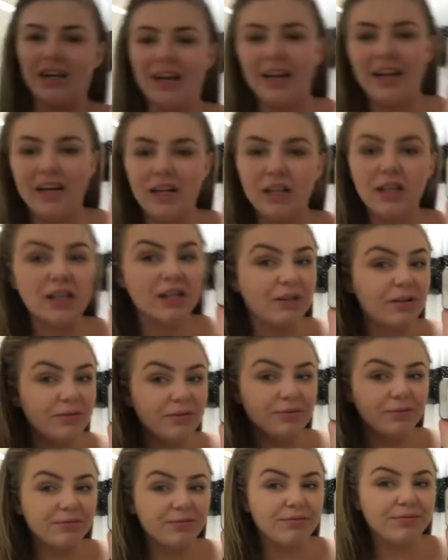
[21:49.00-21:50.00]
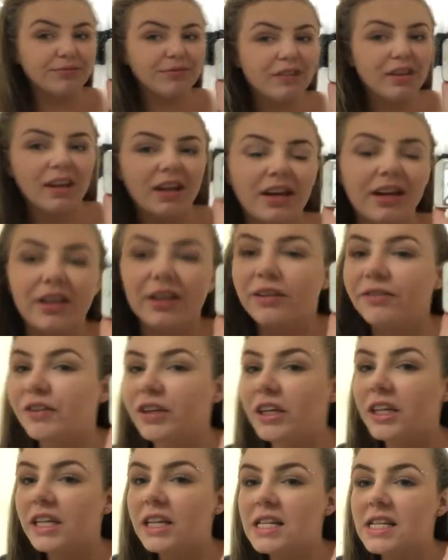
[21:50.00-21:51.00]
like, I don't know if
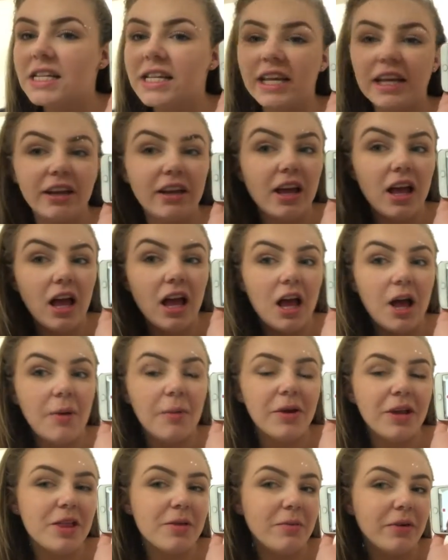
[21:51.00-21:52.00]
you can see. In